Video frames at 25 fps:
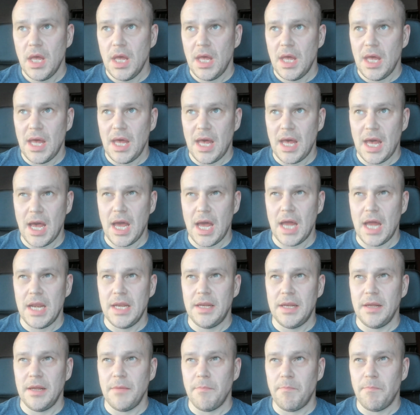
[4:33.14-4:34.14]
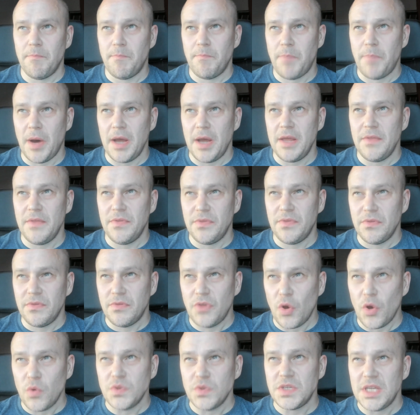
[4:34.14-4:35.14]
and by
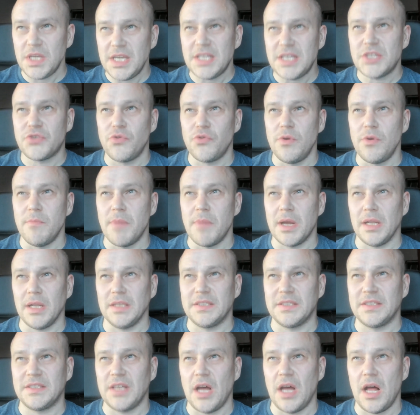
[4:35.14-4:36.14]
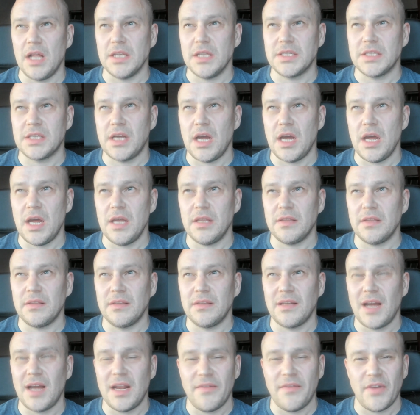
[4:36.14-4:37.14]
those extreme metal styles kind
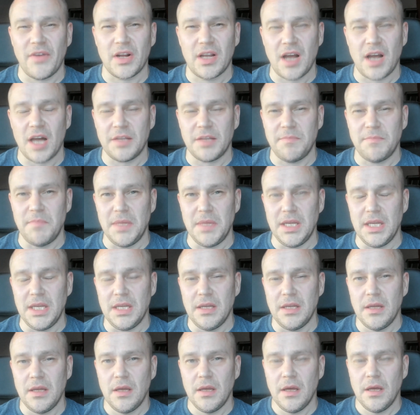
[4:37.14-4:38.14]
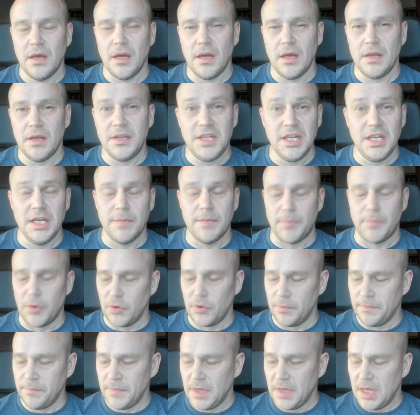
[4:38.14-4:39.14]
of got me
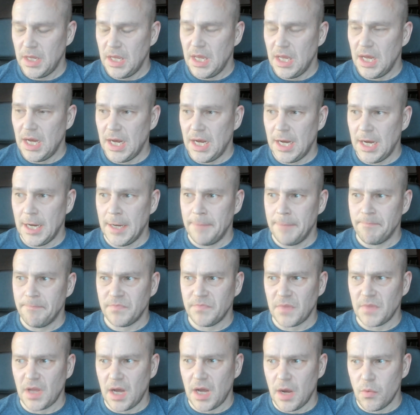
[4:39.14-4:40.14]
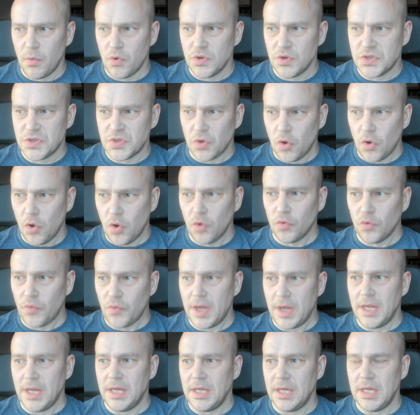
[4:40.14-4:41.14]
deeper. Um, I was
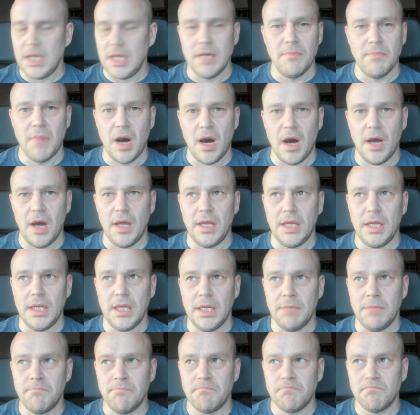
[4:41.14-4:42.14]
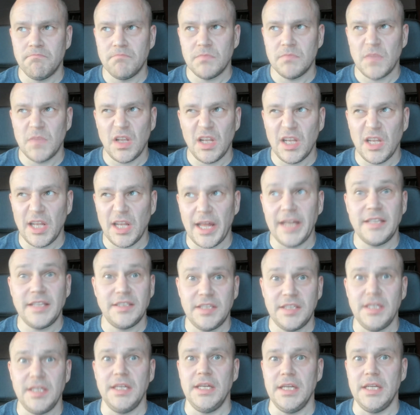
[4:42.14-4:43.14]
already in my late
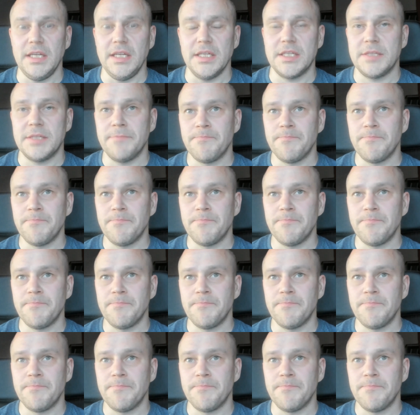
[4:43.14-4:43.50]
teens,